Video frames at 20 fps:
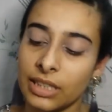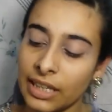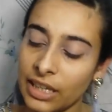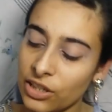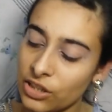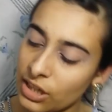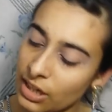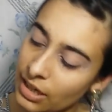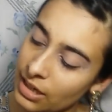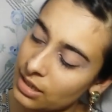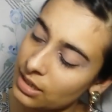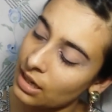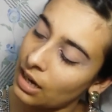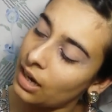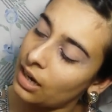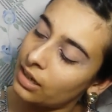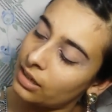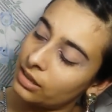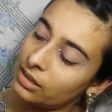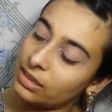day shades
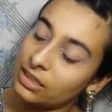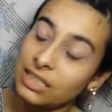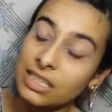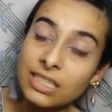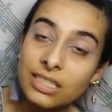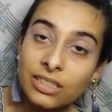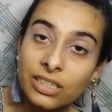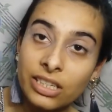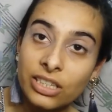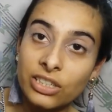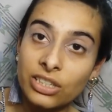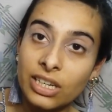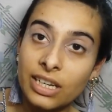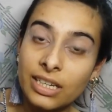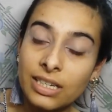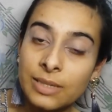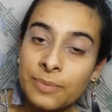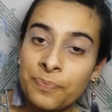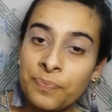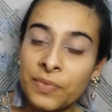are these three
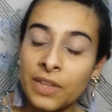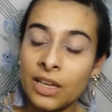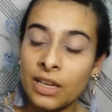shades.